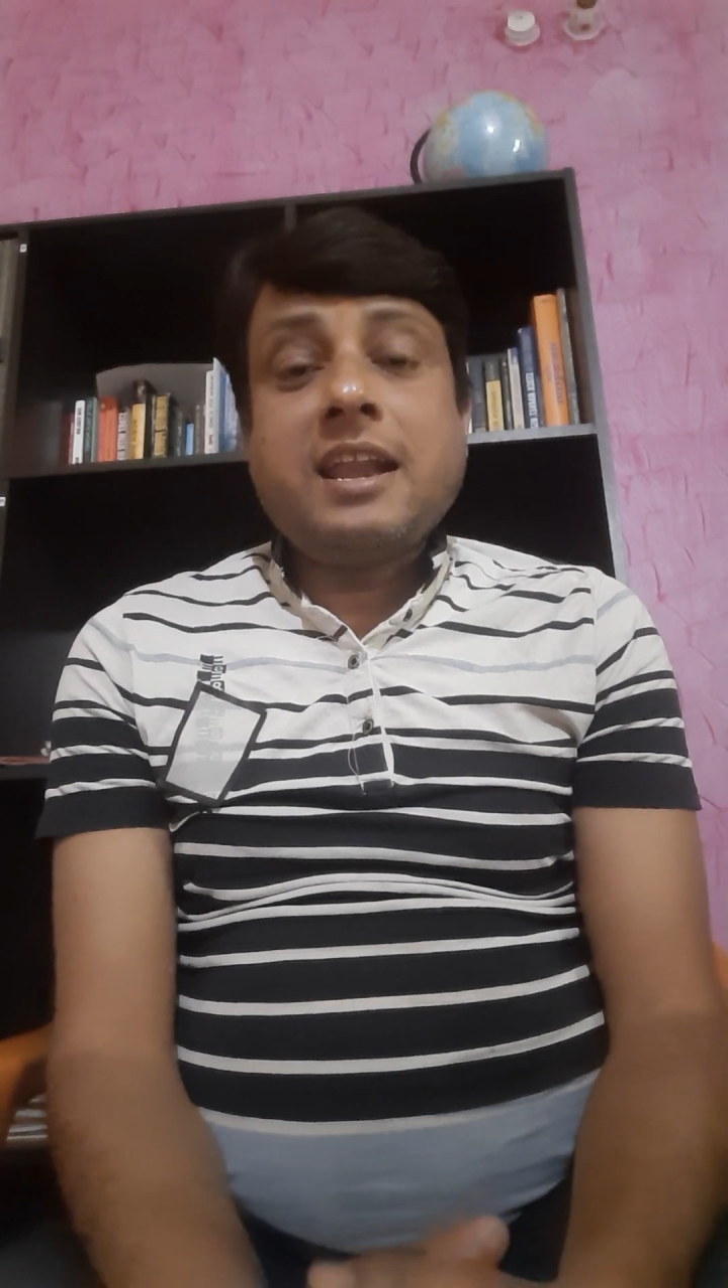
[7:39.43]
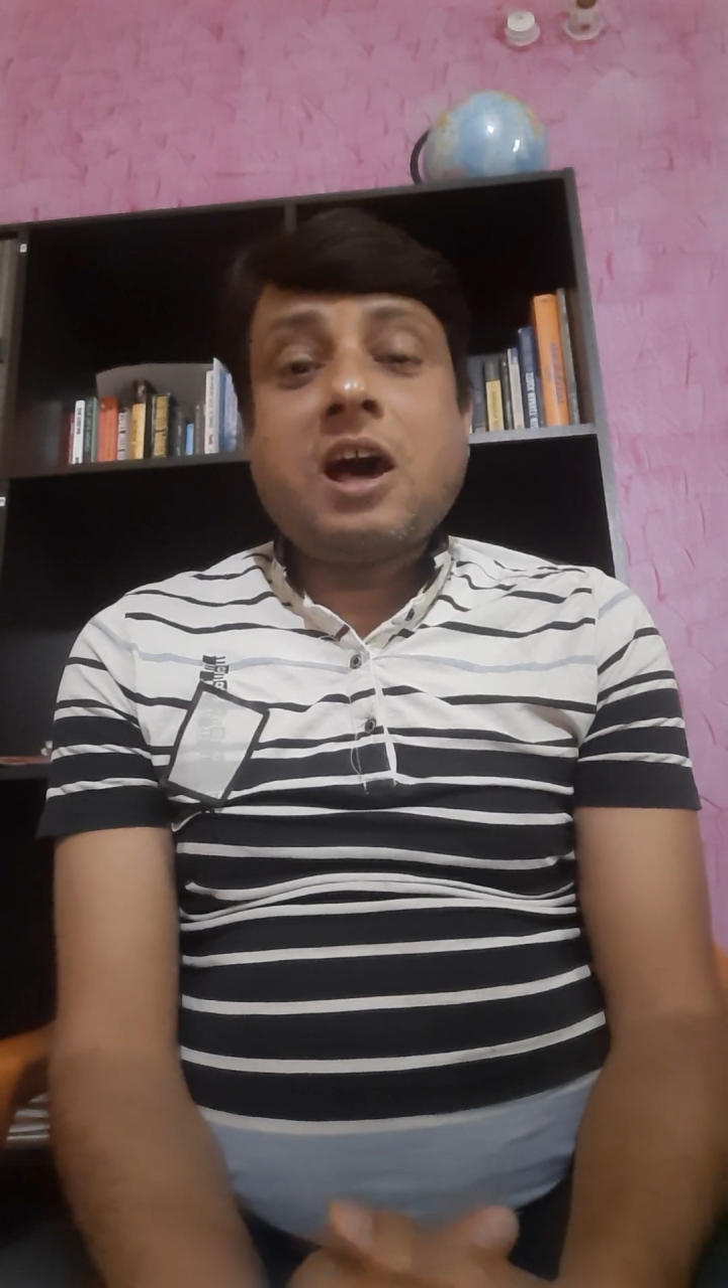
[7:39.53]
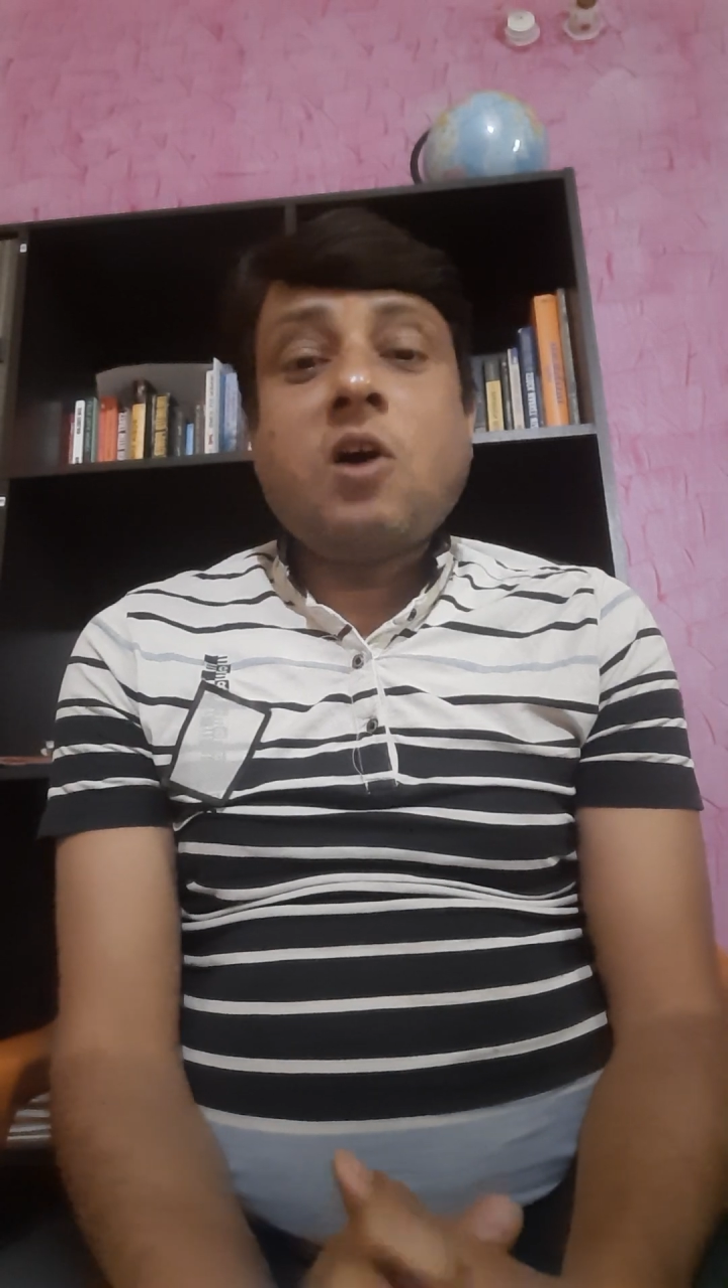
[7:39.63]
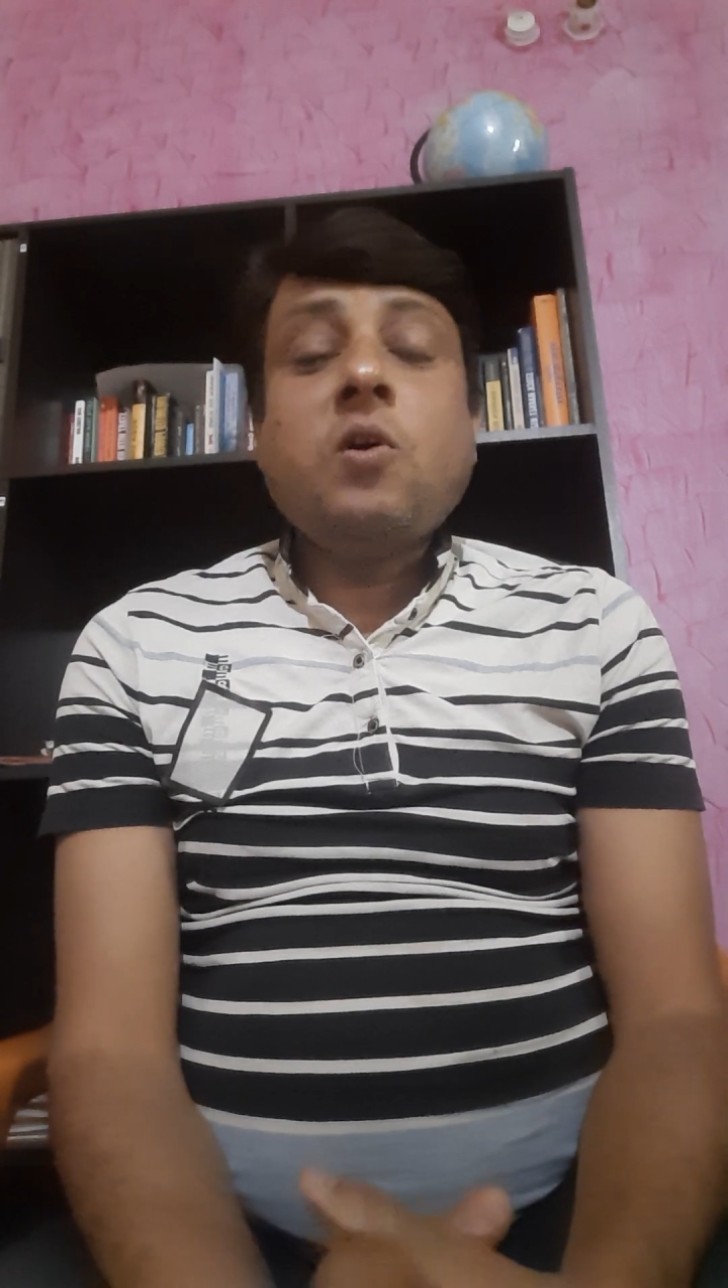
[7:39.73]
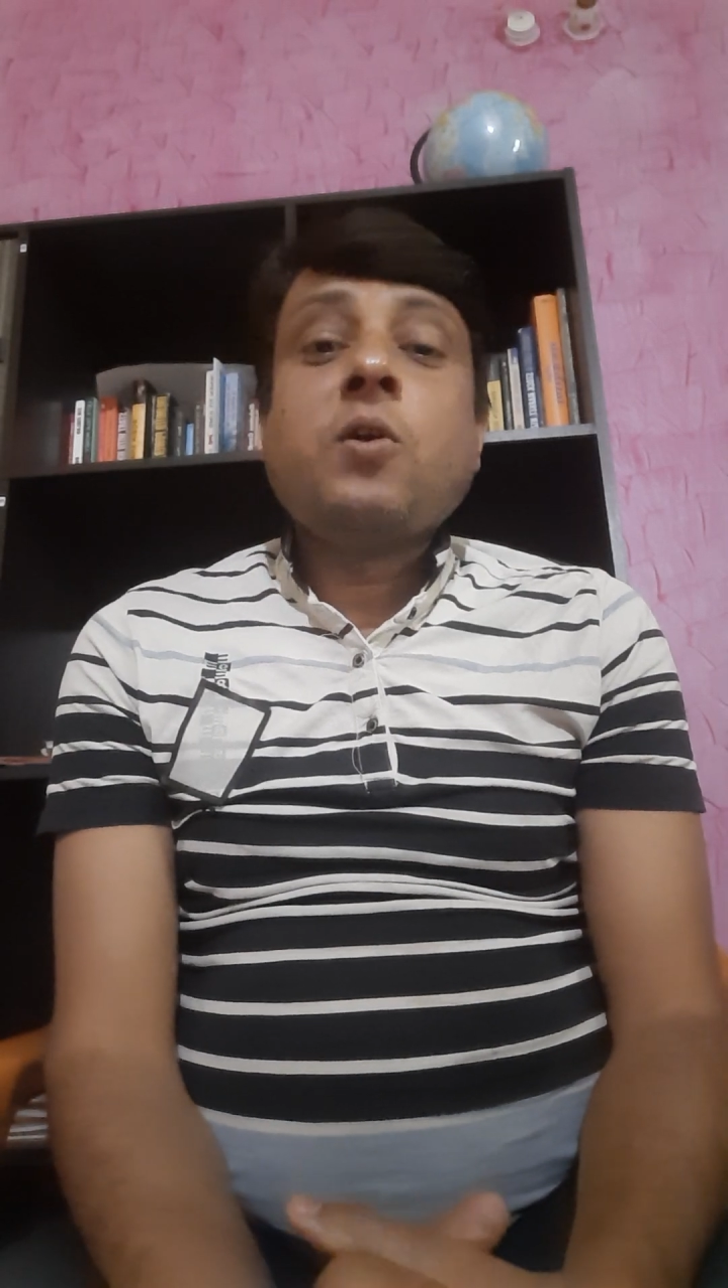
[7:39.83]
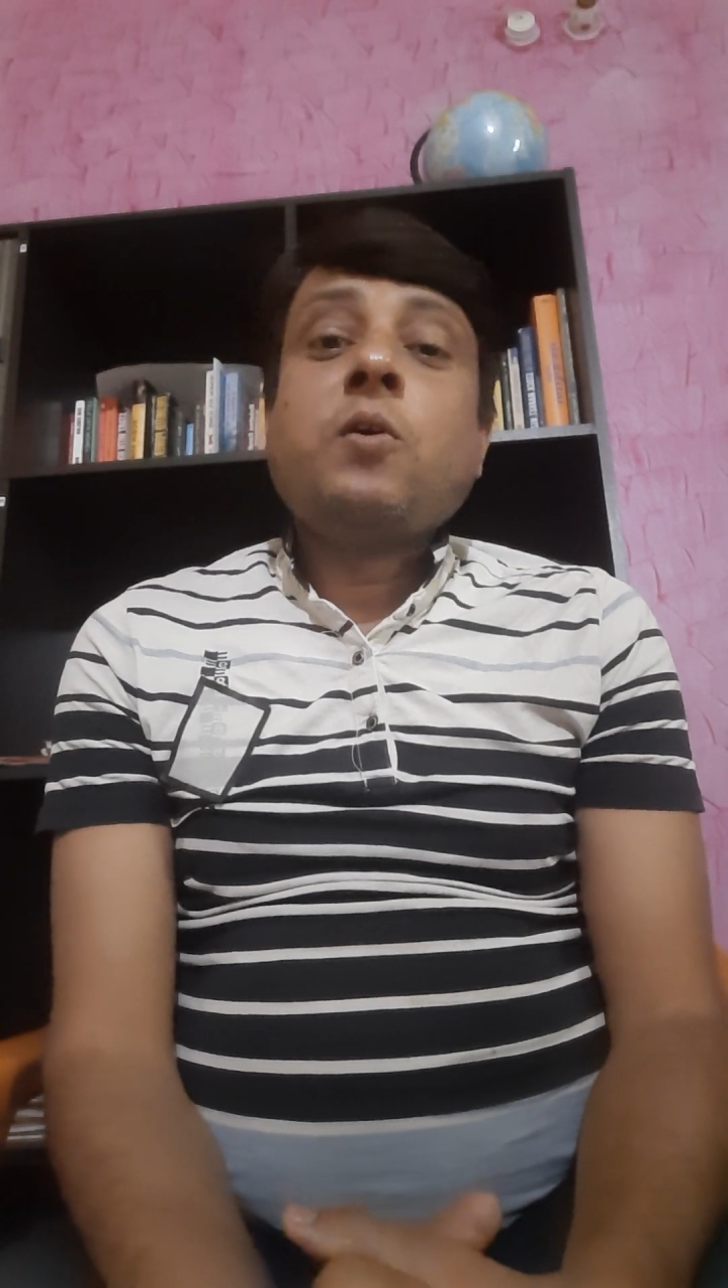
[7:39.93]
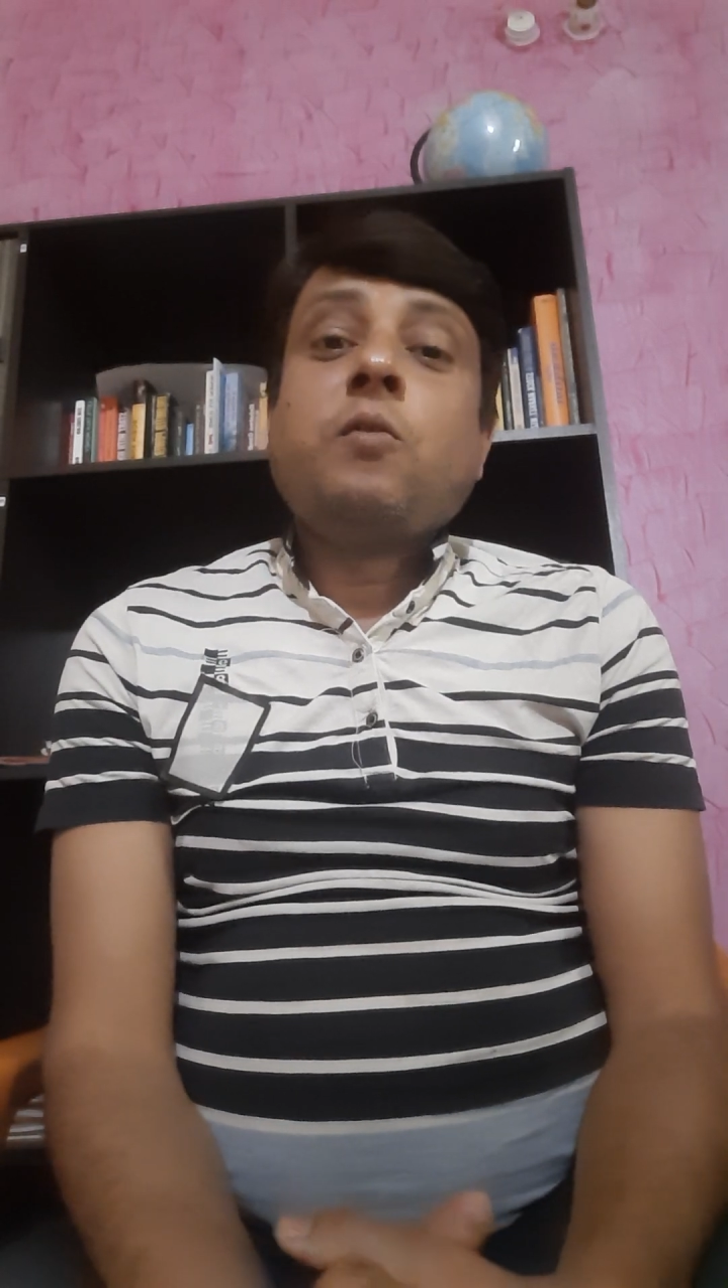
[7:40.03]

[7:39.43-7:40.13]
now